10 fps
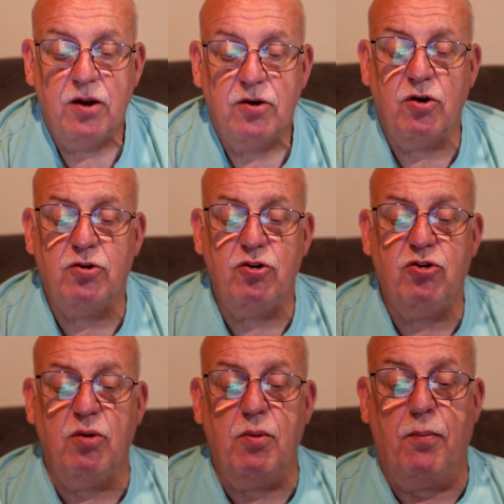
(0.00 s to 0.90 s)
So to
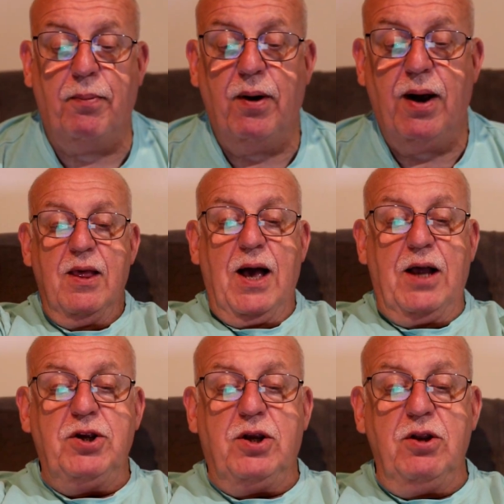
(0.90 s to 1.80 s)
sum up,
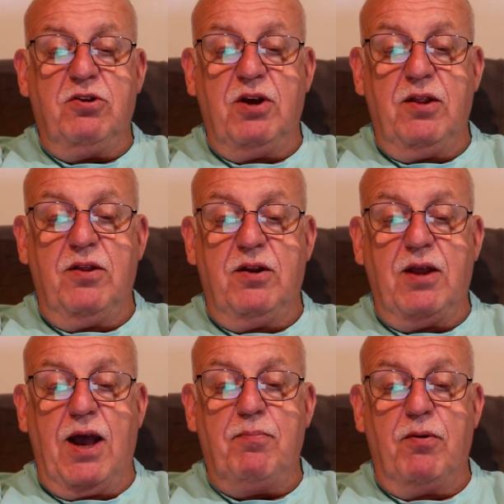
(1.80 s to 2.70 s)
as you can see, the
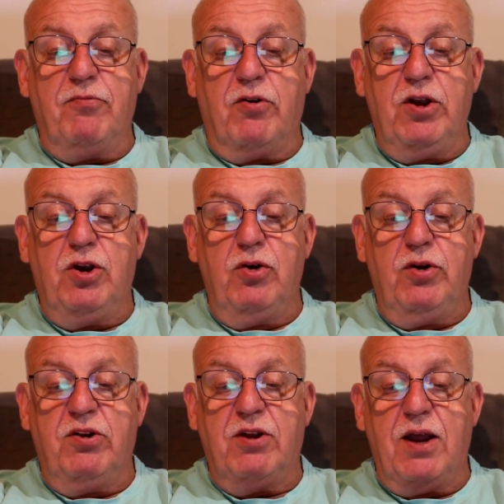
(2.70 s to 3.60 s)
type of grease you
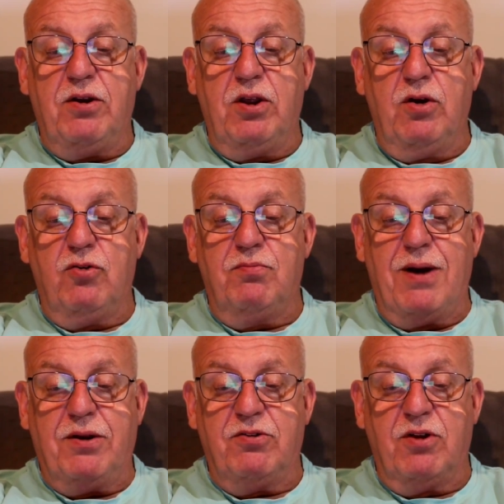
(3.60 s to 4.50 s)
decide to use
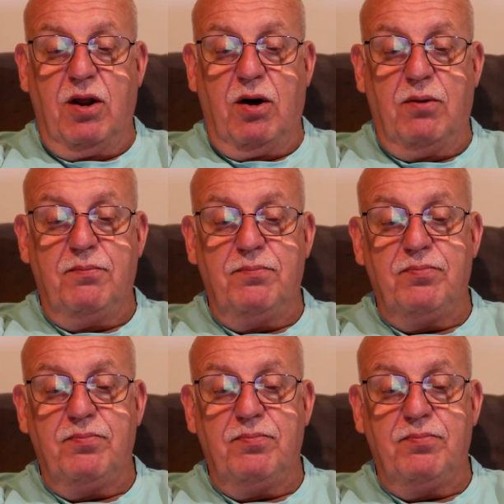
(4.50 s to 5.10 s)
matters a lot.